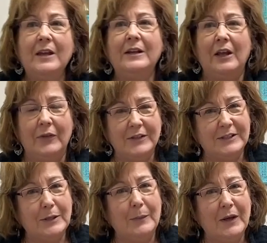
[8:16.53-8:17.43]
Now, this
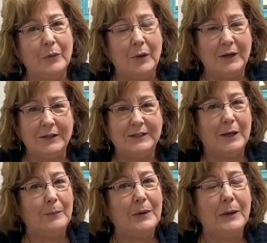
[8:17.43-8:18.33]
is a big one.
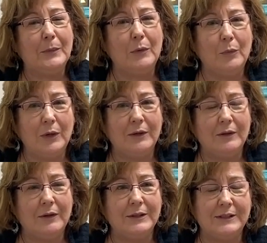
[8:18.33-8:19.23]
Some people
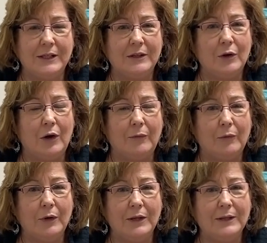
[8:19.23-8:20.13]
will send an
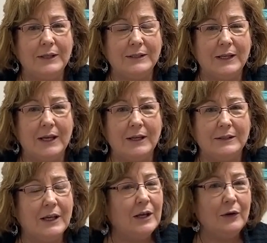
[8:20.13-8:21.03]
offer in that
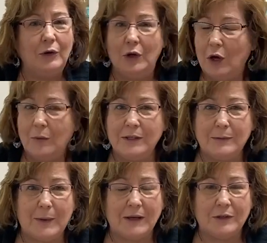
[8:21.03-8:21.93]
says no
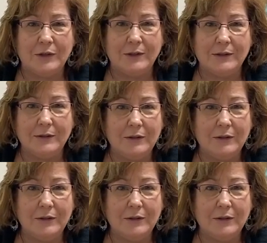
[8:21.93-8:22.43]
inspections.